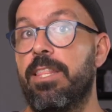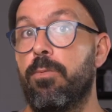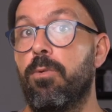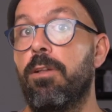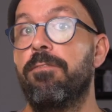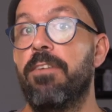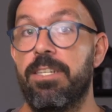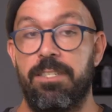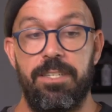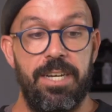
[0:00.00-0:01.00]
they roll
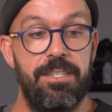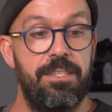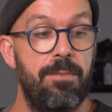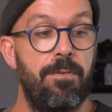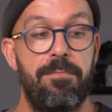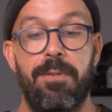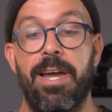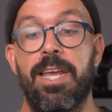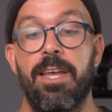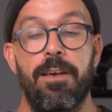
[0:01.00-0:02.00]
faster than some of
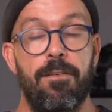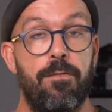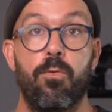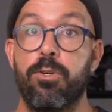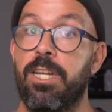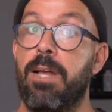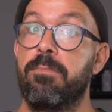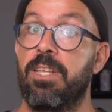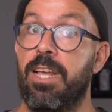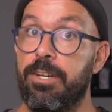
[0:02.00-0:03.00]
my
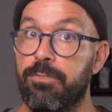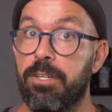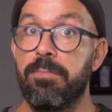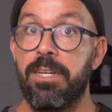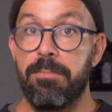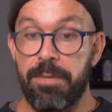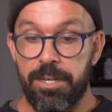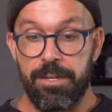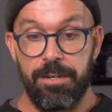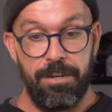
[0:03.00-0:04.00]

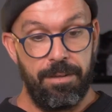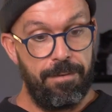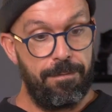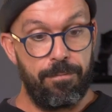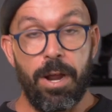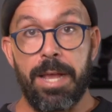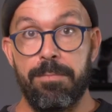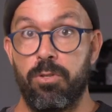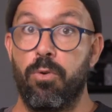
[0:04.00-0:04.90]
4x100mm frames or